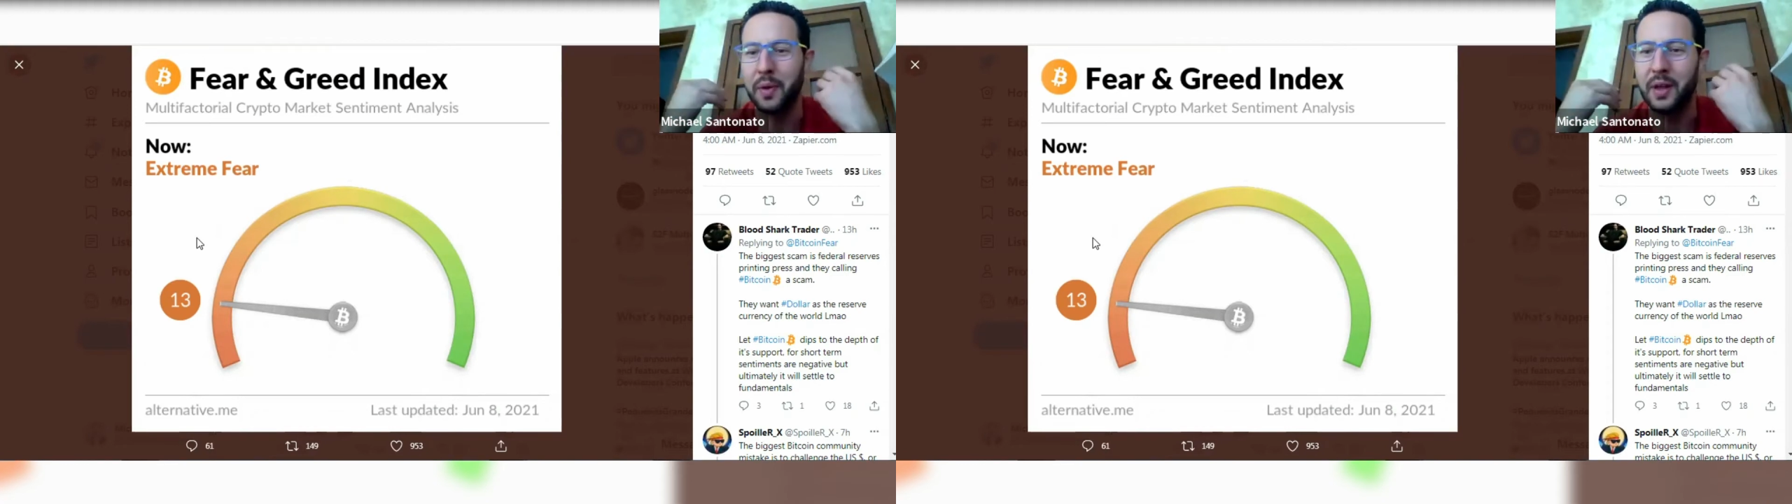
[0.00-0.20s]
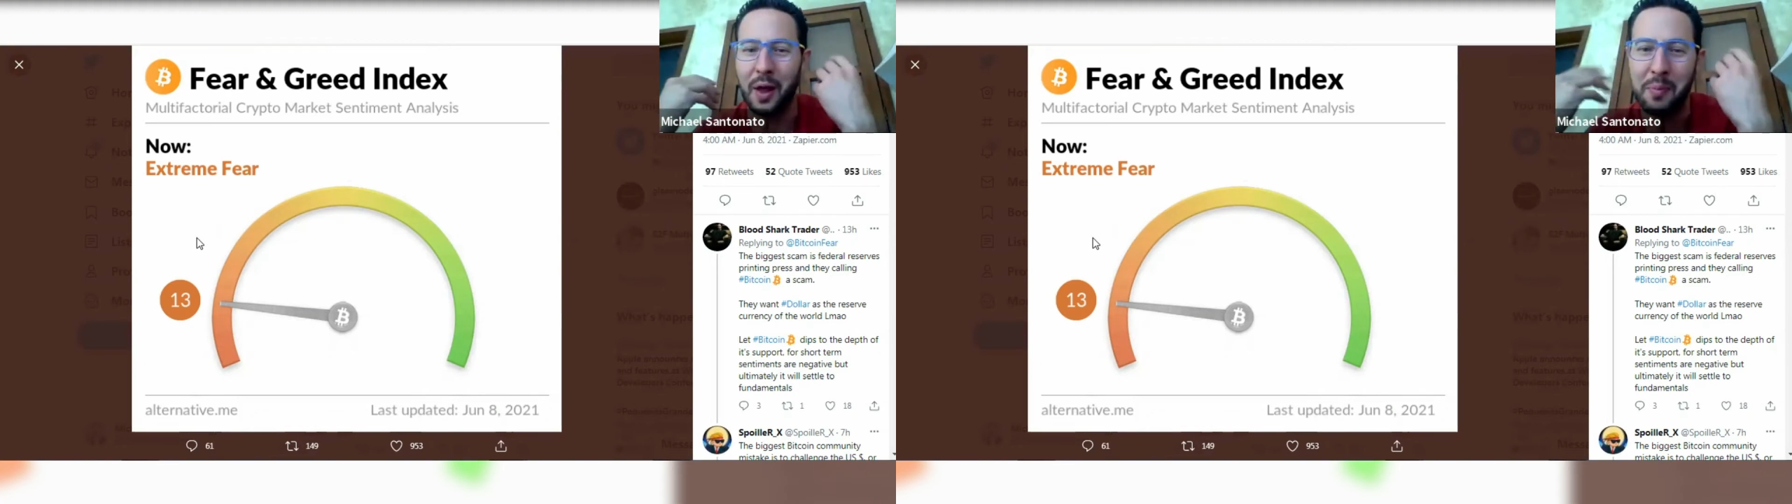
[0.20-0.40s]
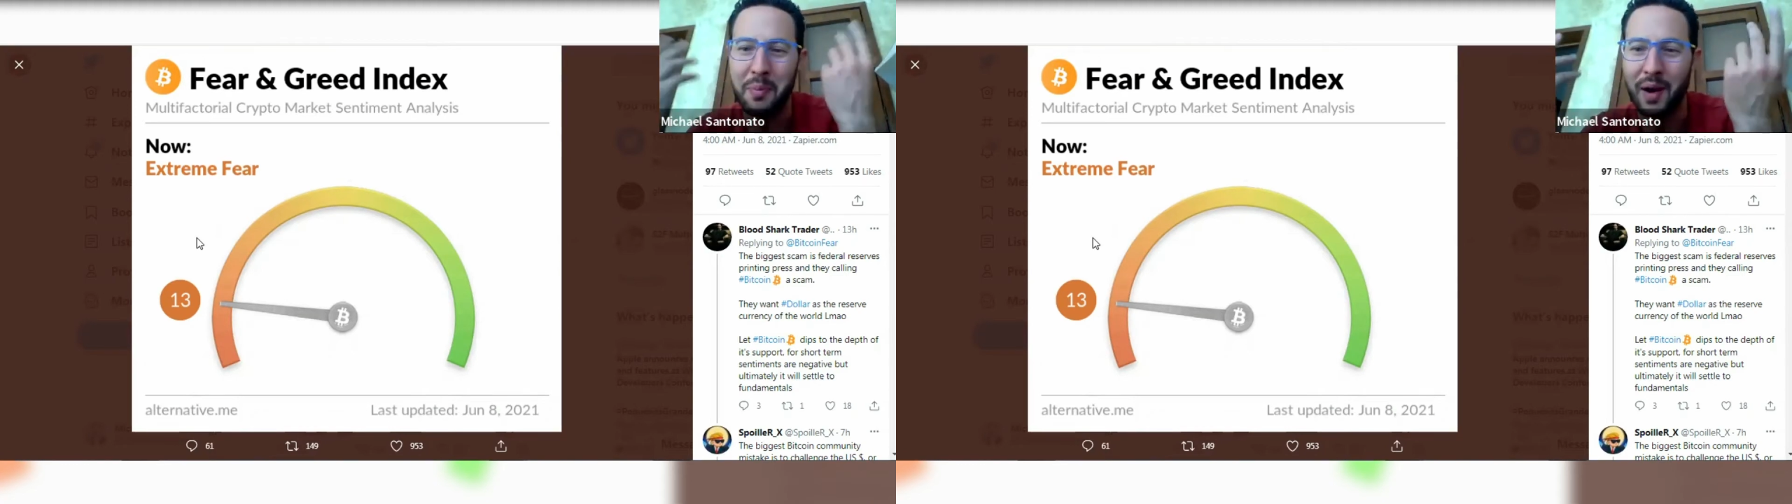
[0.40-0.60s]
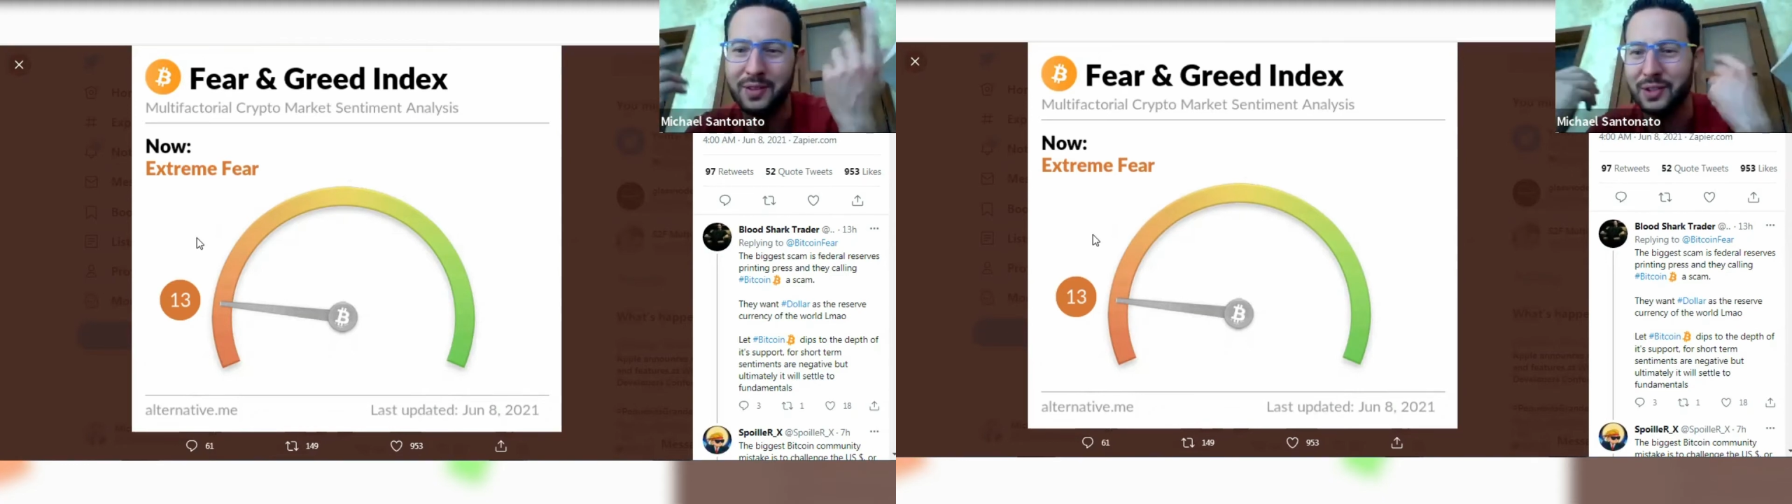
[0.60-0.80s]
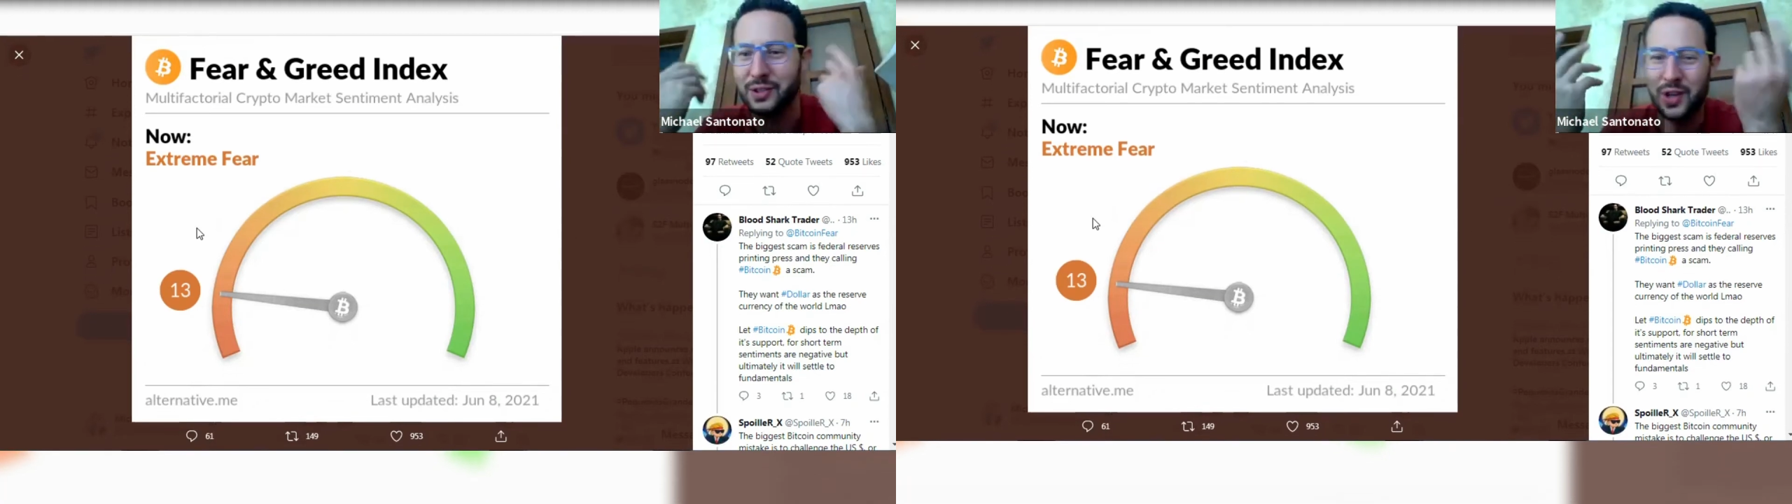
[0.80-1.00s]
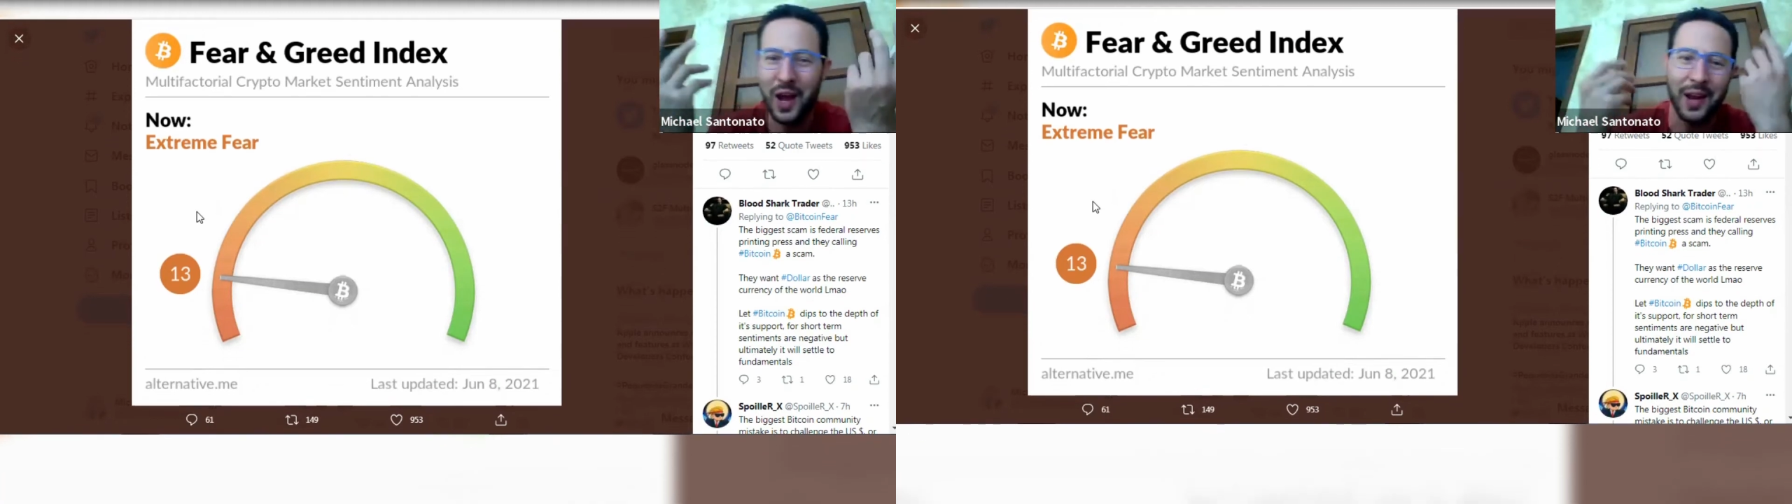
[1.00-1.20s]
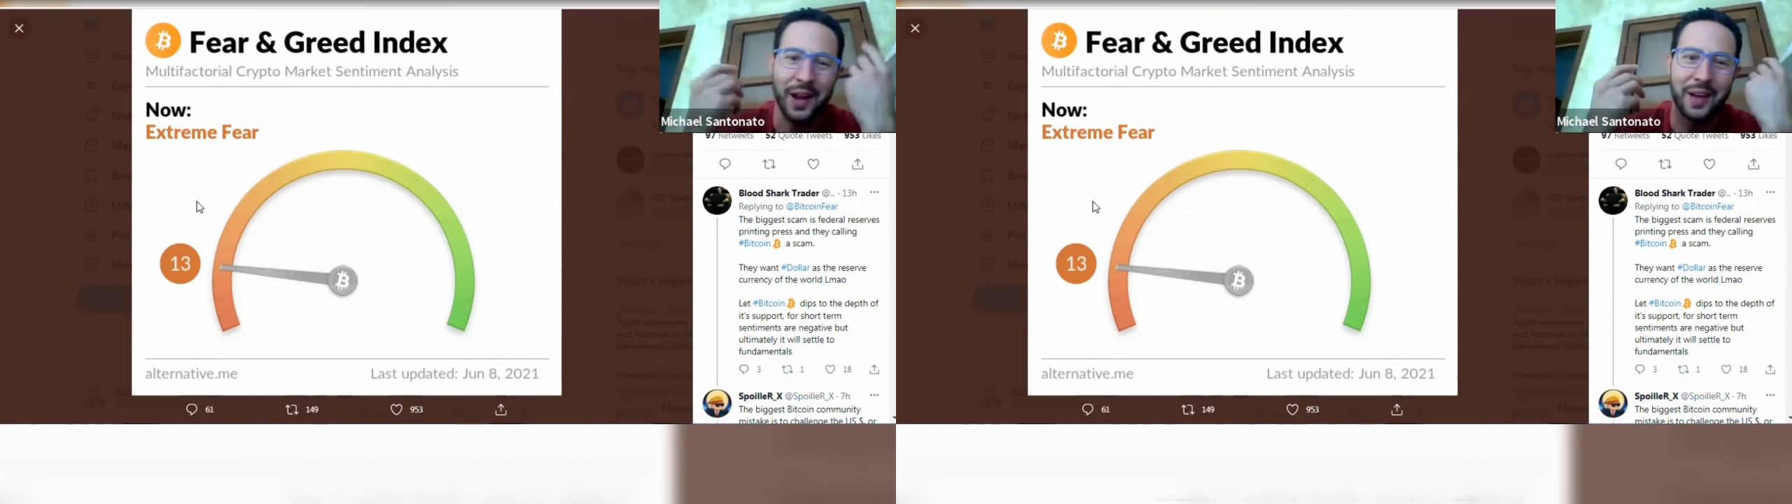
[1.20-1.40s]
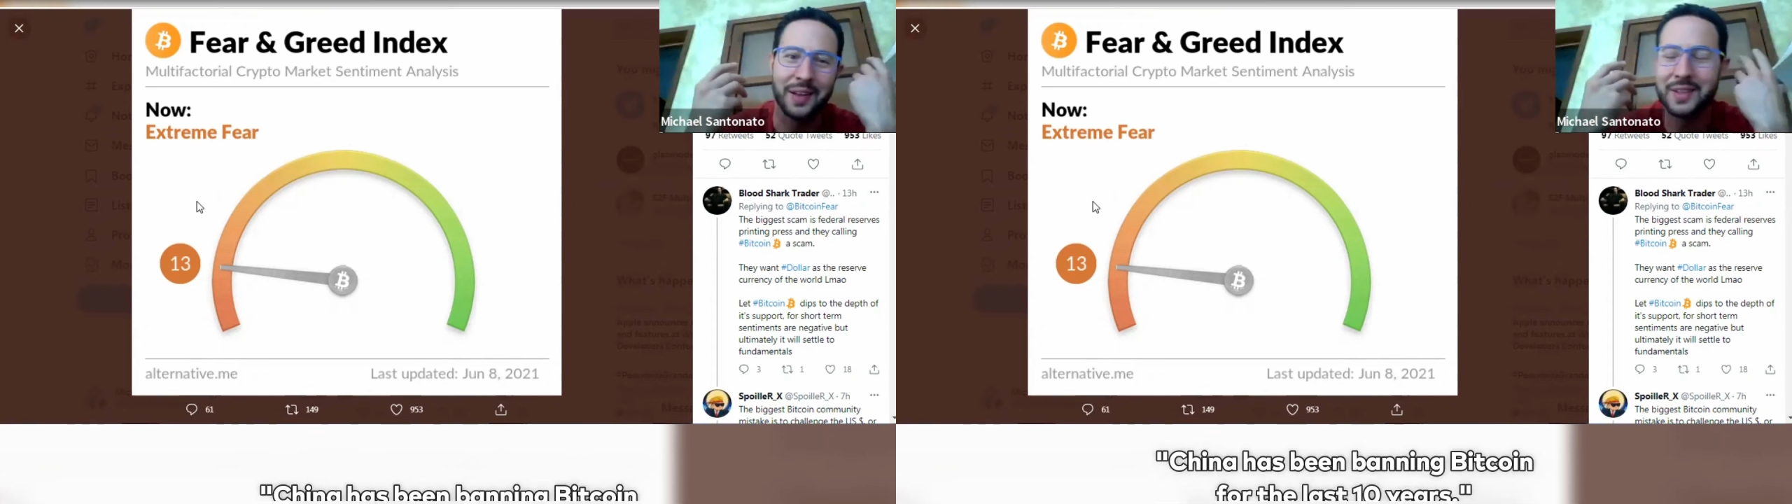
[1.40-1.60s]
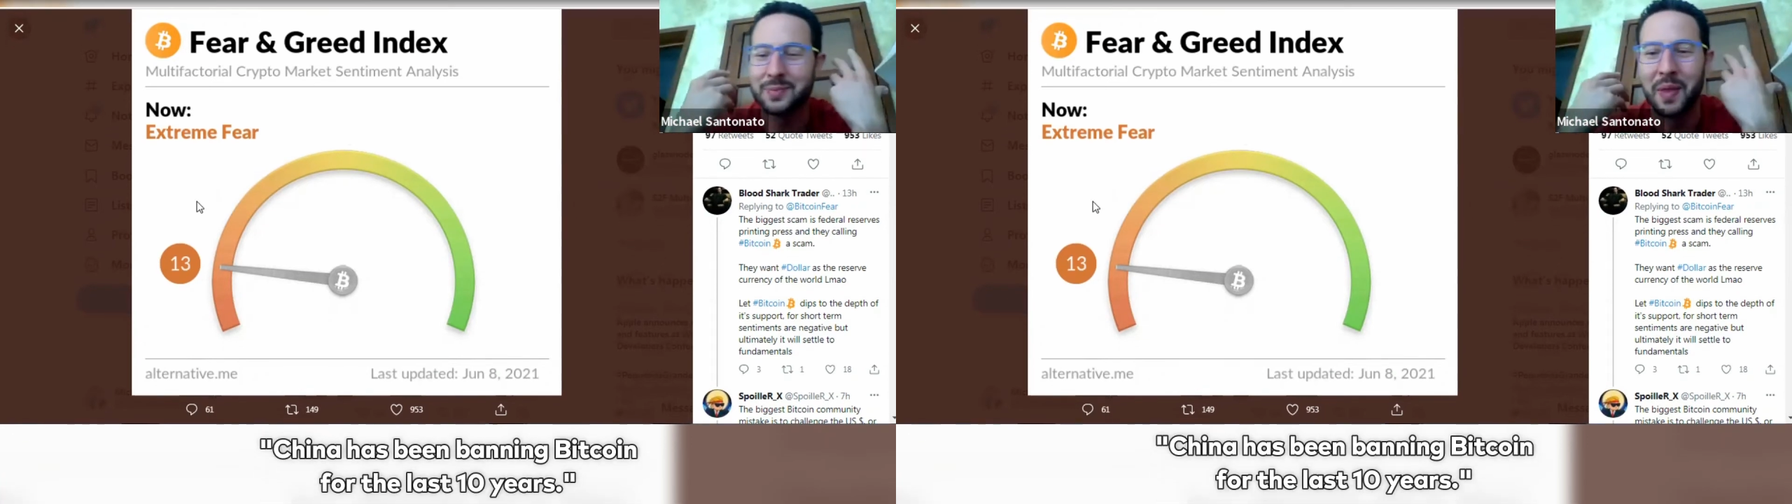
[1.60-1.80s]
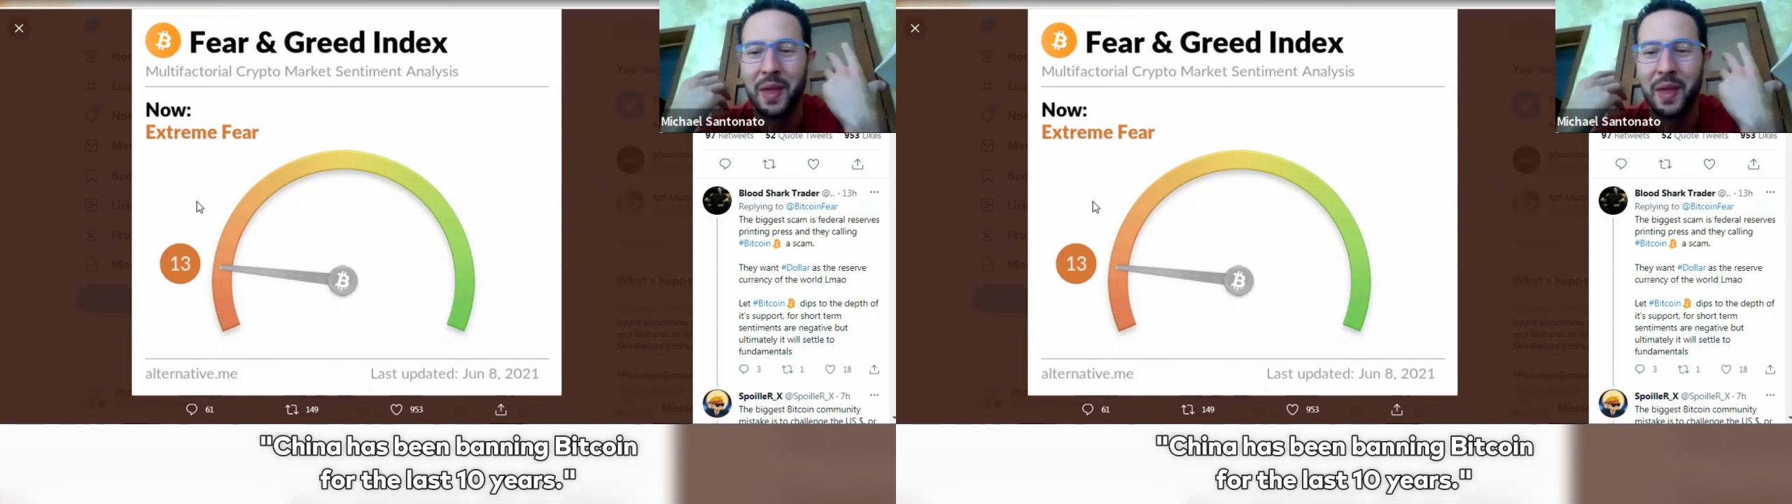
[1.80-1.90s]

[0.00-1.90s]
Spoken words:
Elon Musk and China, and it's